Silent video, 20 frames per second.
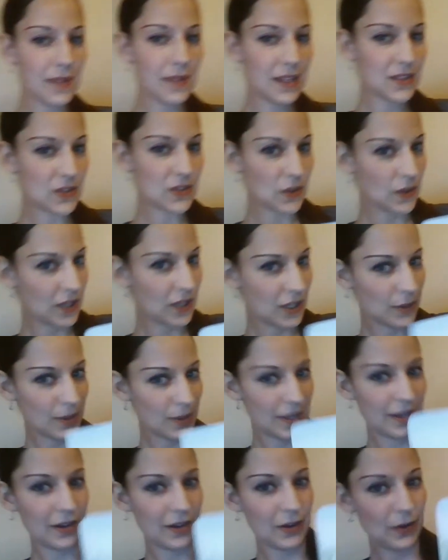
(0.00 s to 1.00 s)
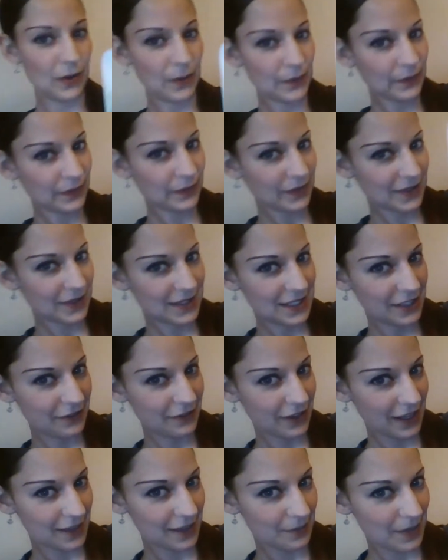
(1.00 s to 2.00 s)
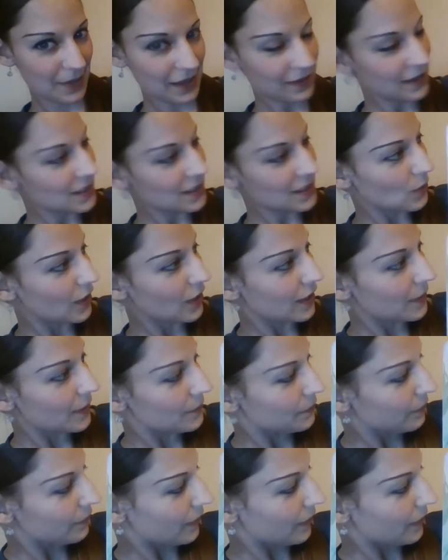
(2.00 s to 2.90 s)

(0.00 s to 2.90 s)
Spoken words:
So here we go. See if I can make this work.